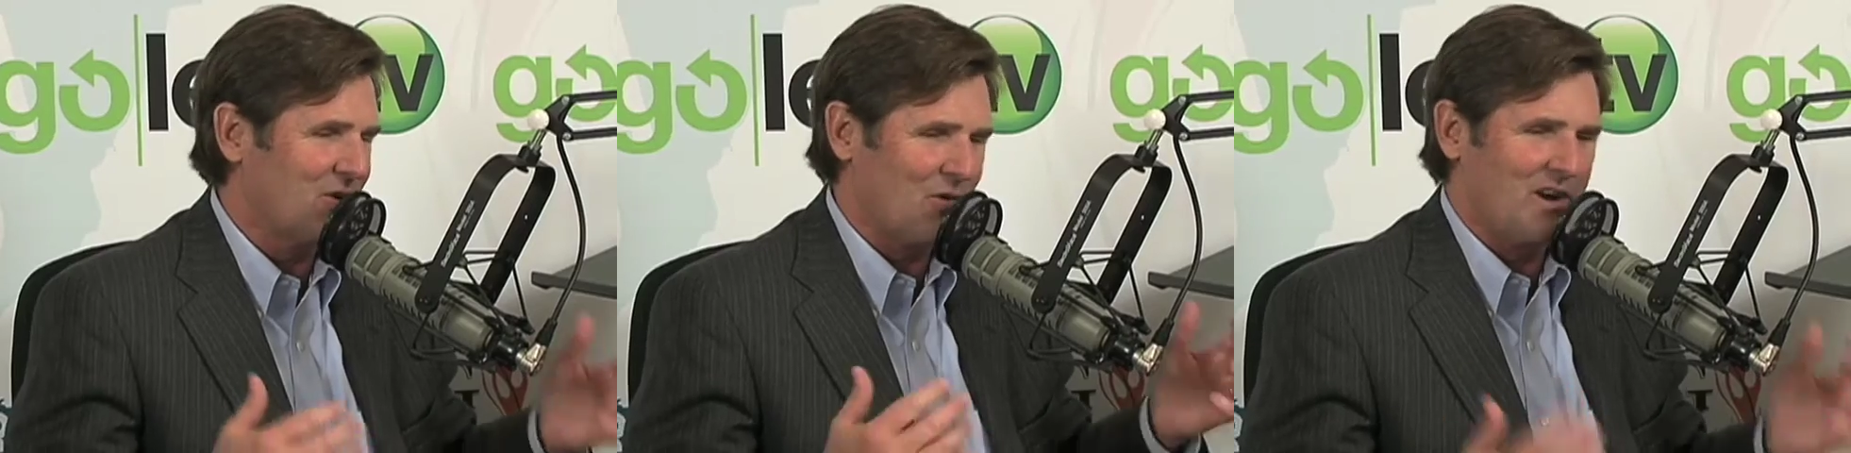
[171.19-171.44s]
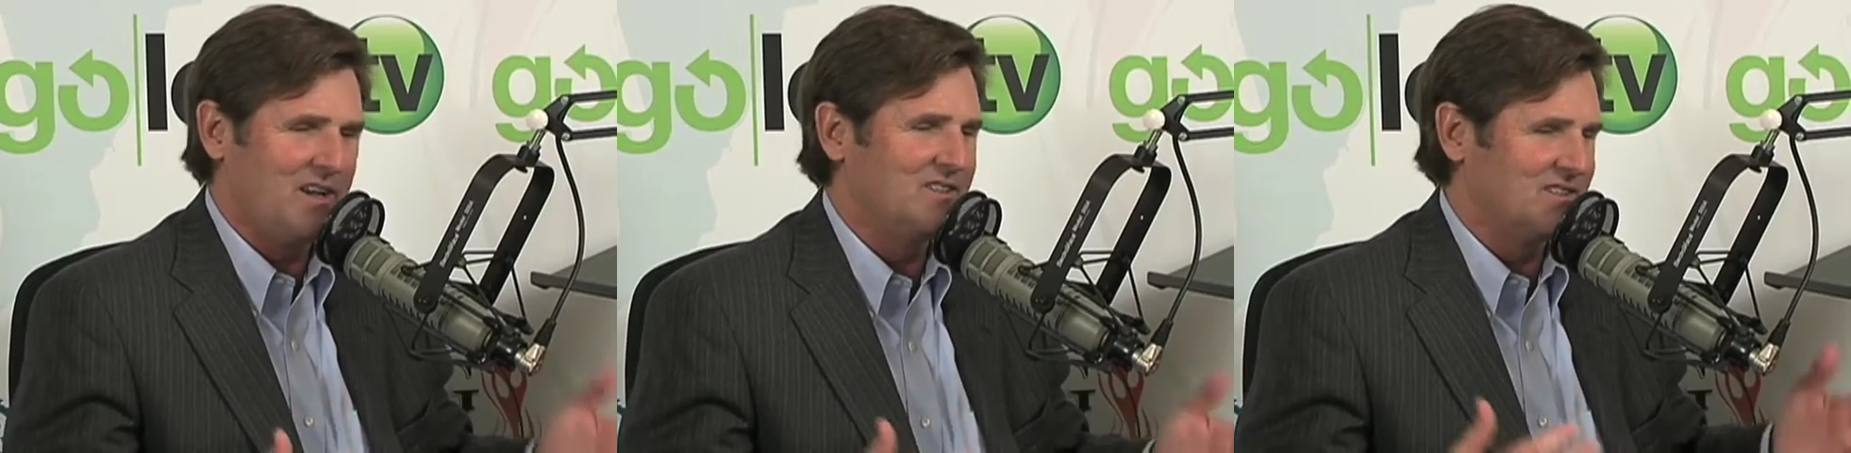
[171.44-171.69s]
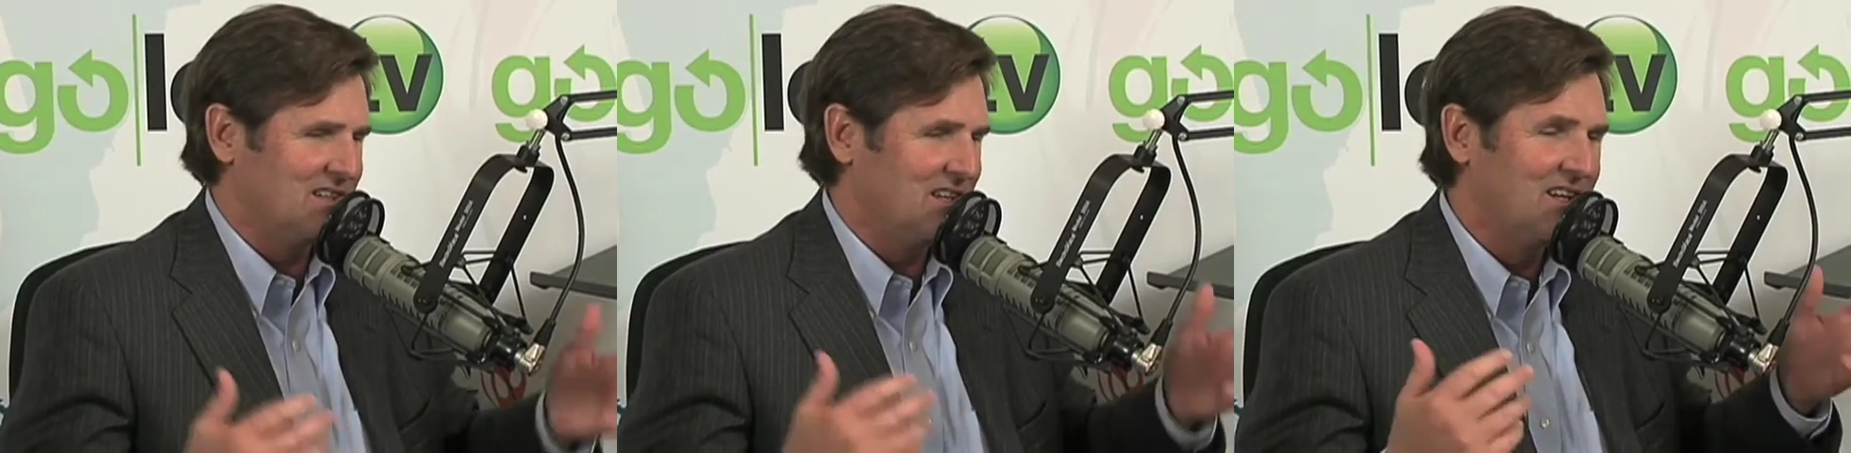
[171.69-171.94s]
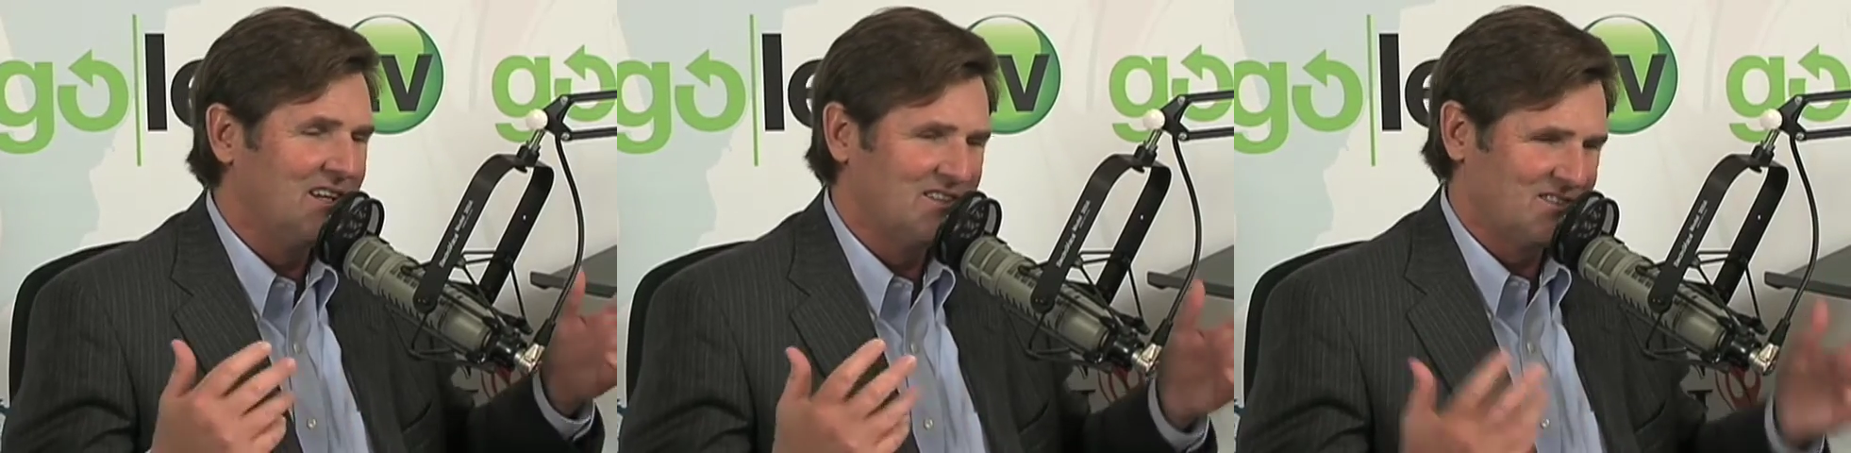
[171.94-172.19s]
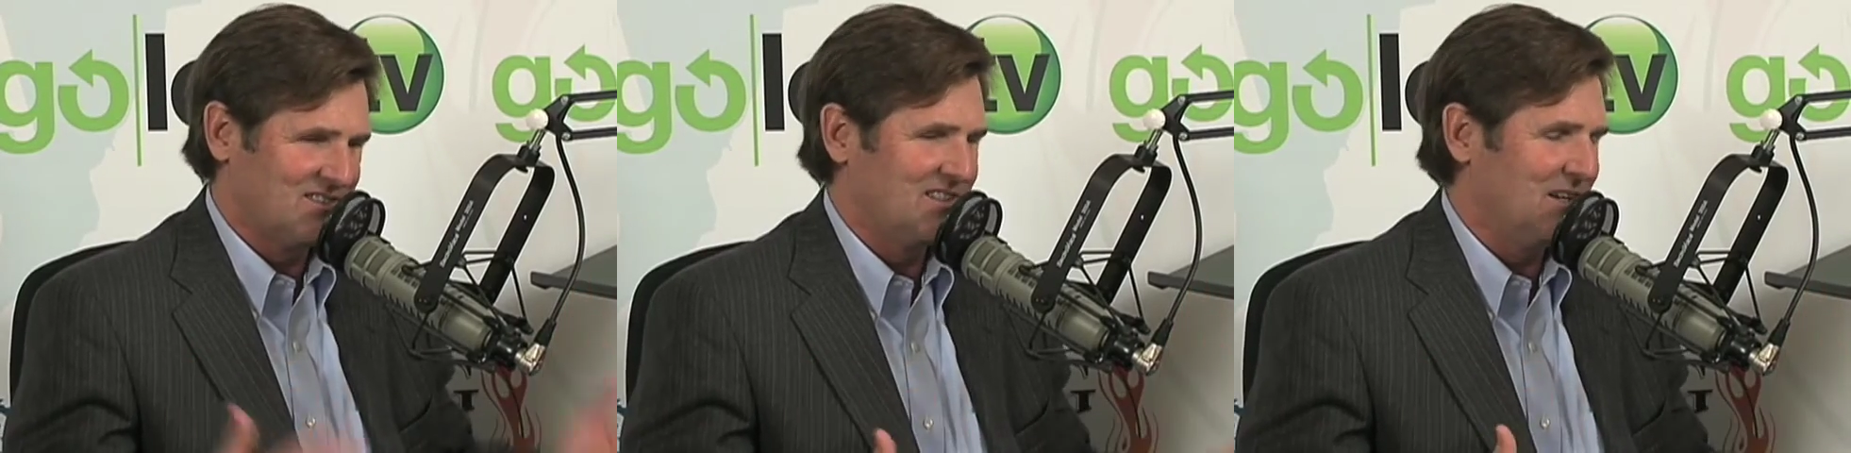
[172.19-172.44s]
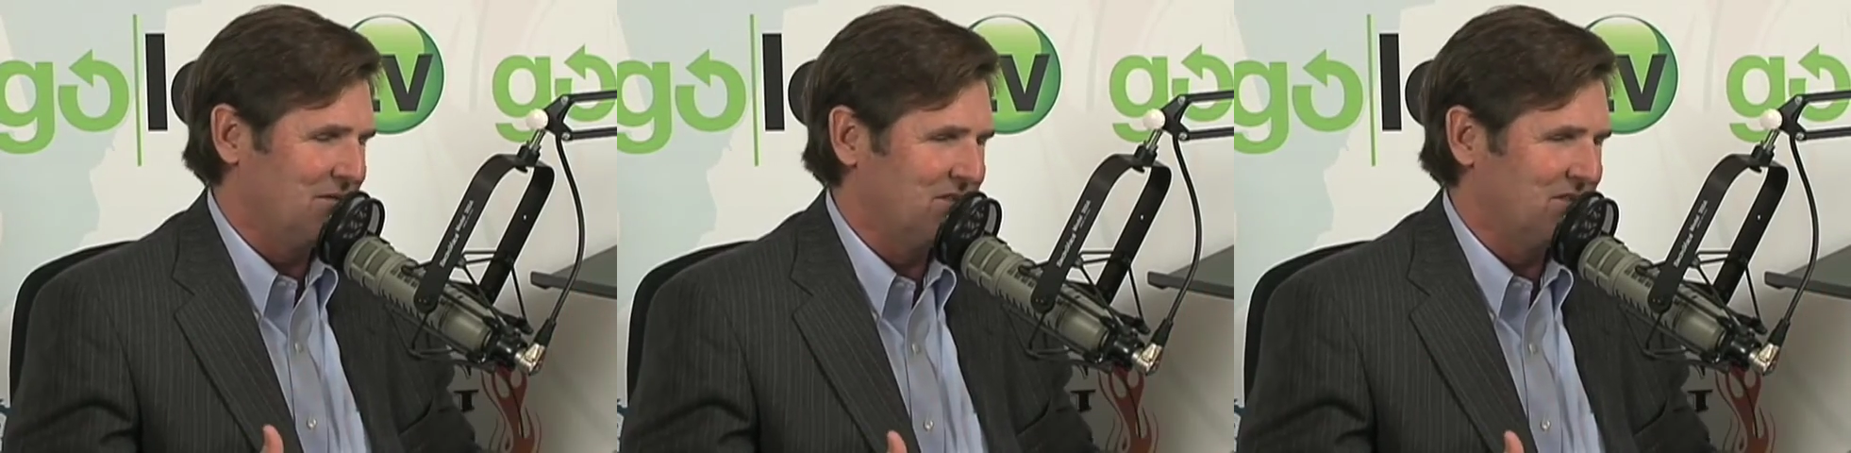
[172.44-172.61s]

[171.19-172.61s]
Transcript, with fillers: crazy stuff.